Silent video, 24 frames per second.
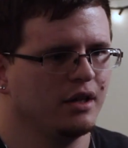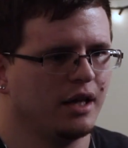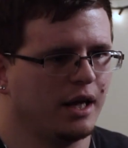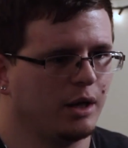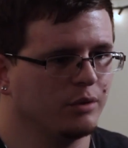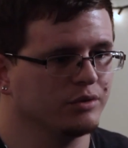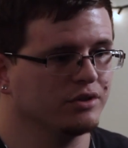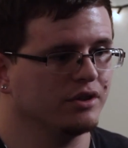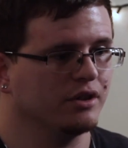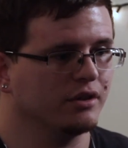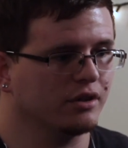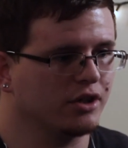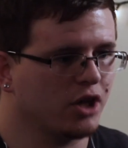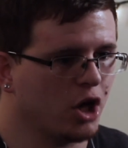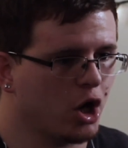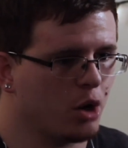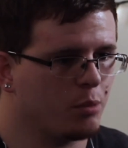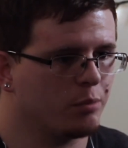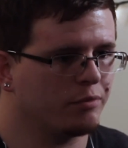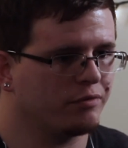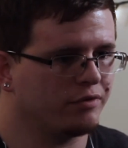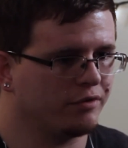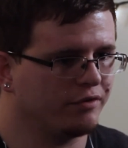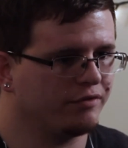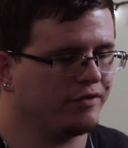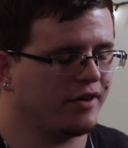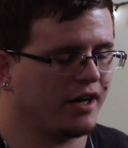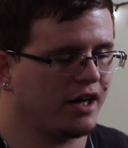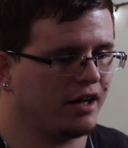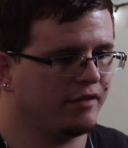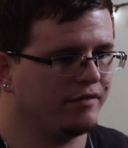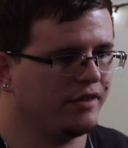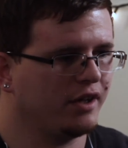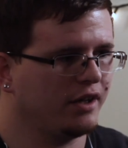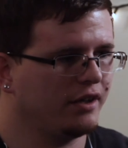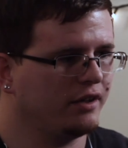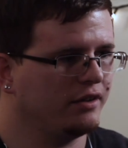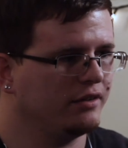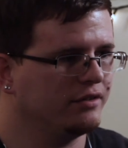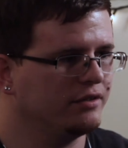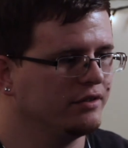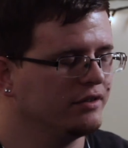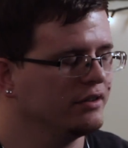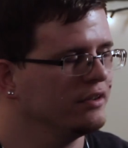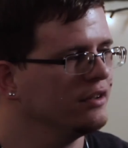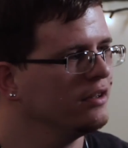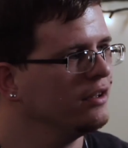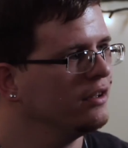I was in a coma for 5
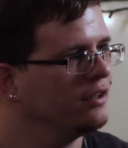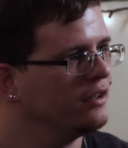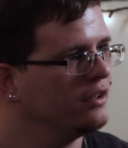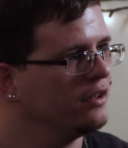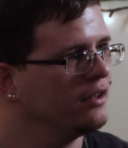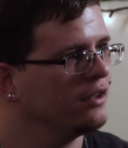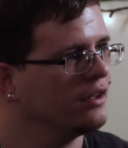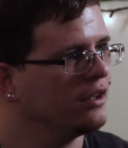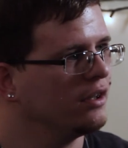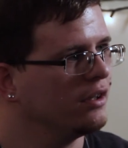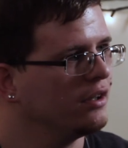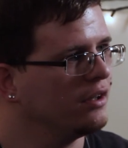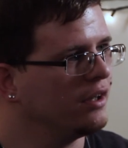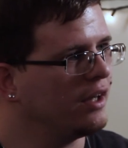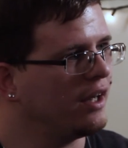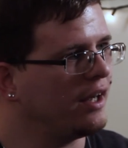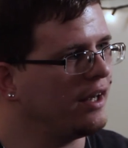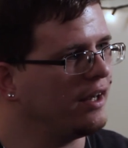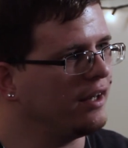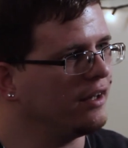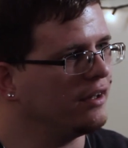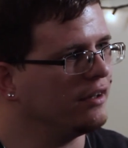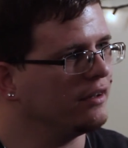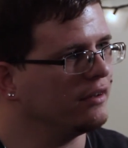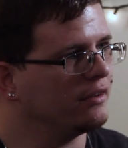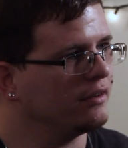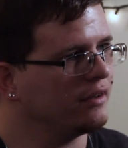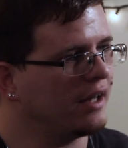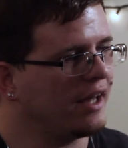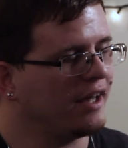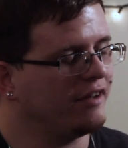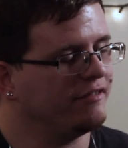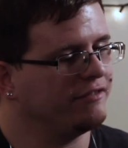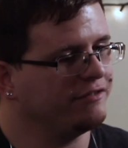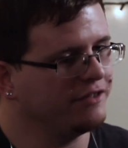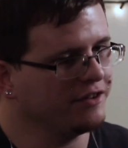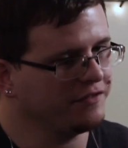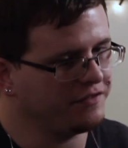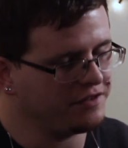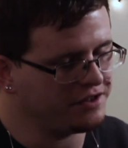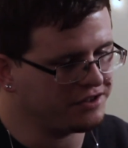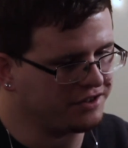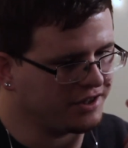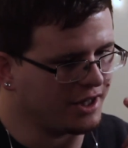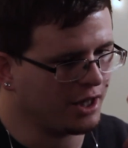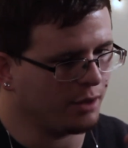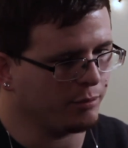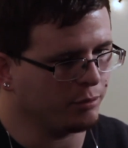days, and I had 50
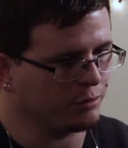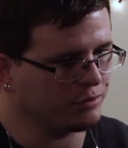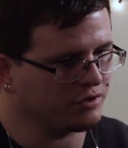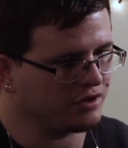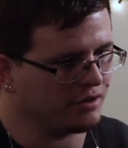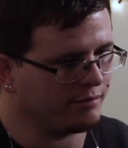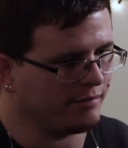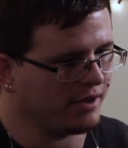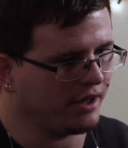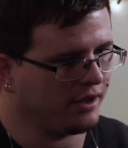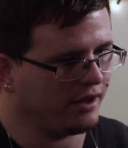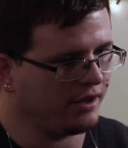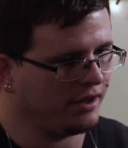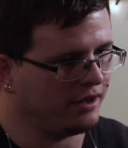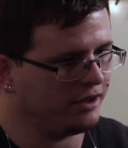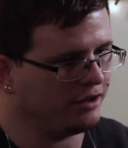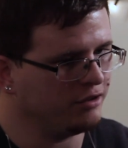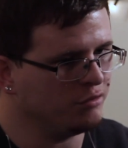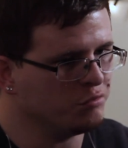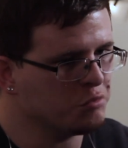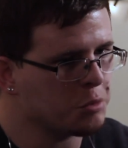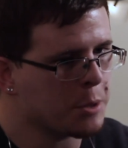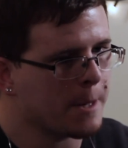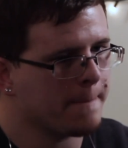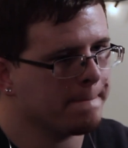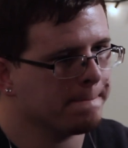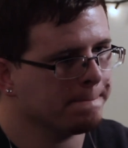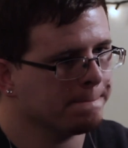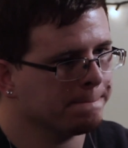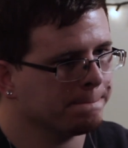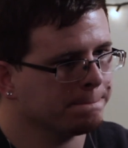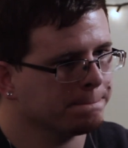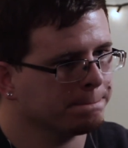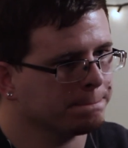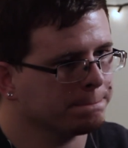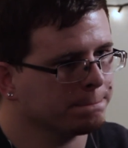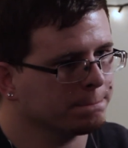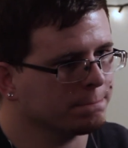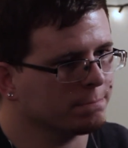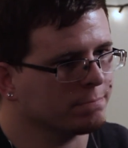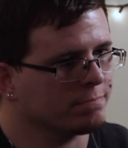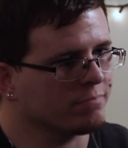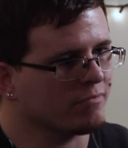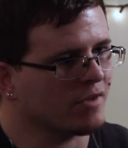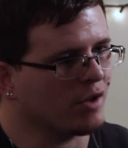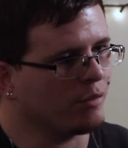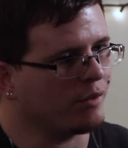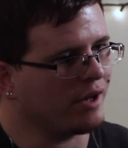staples in my head.
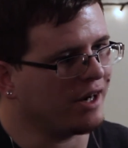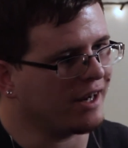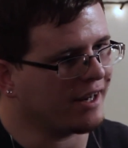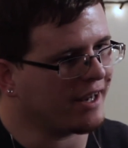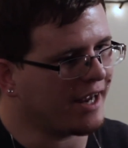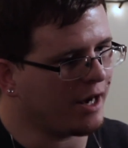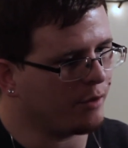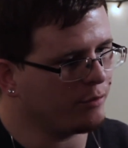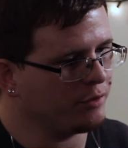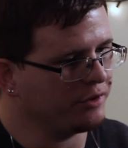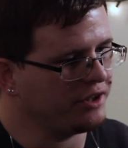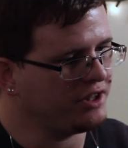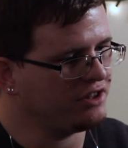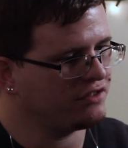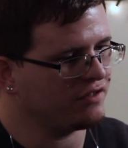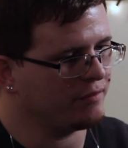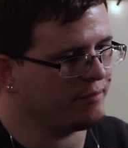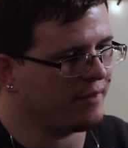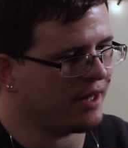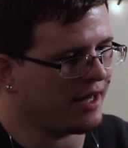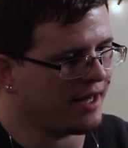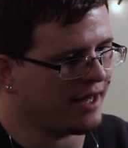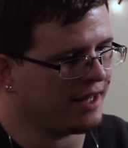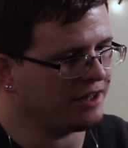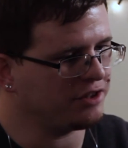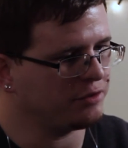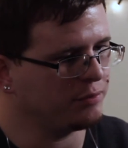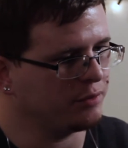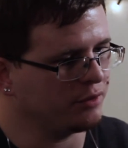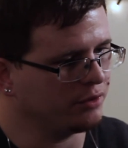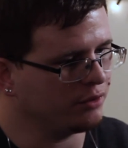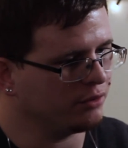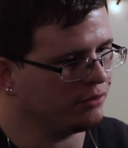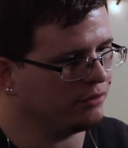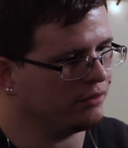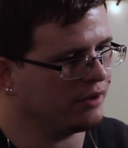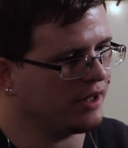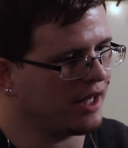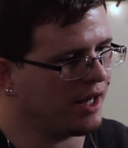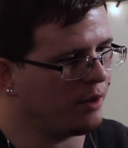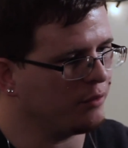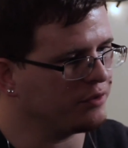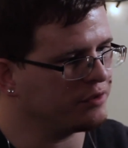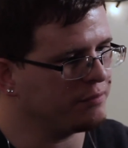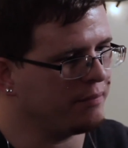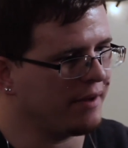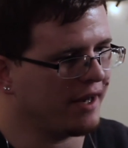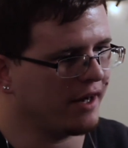When I got released from the hospital, I
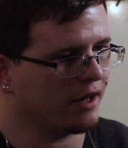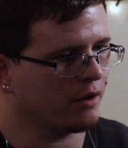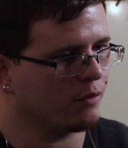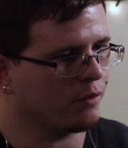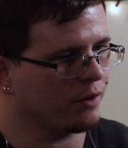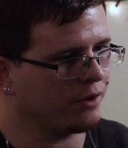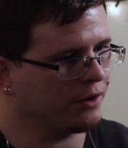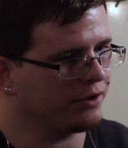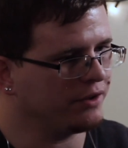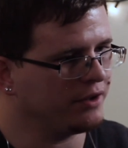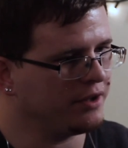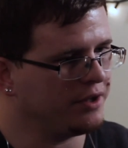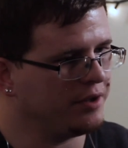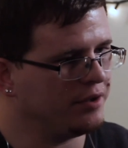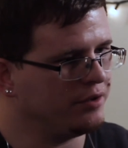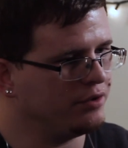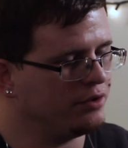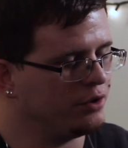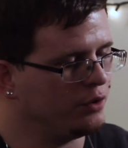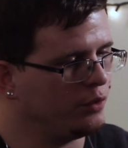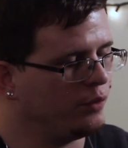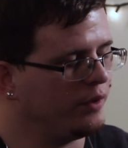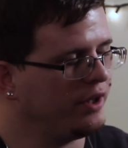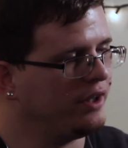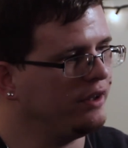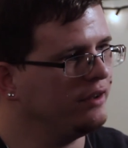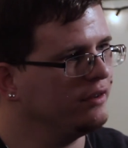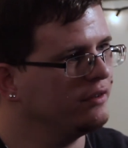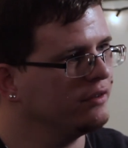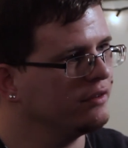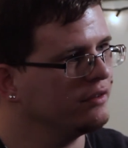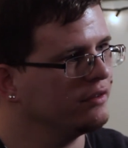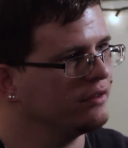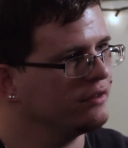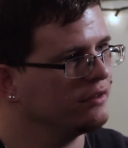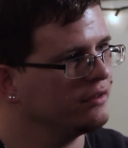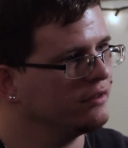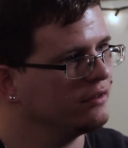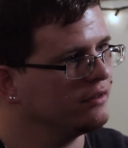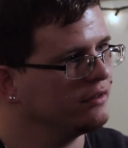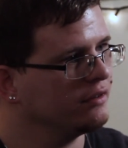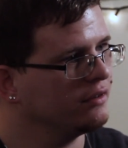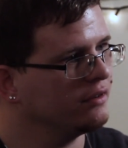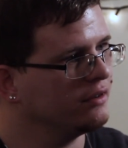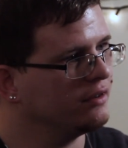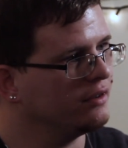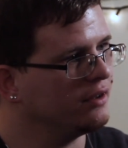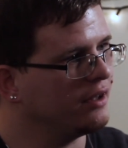was back working in 2 weeks.
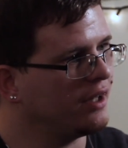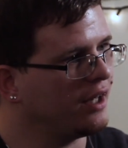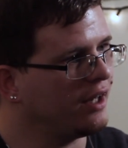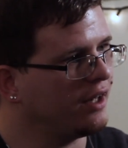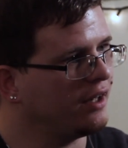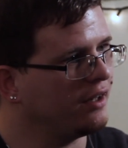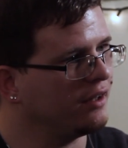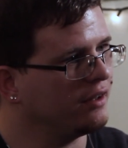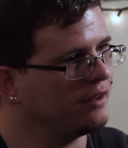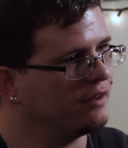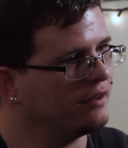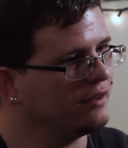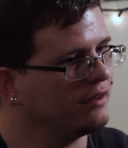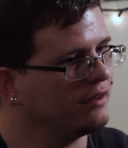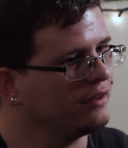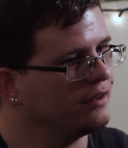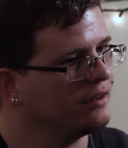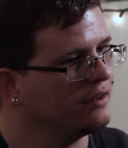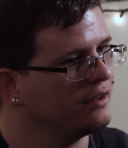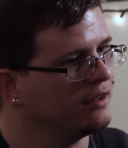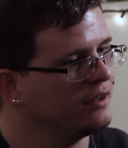And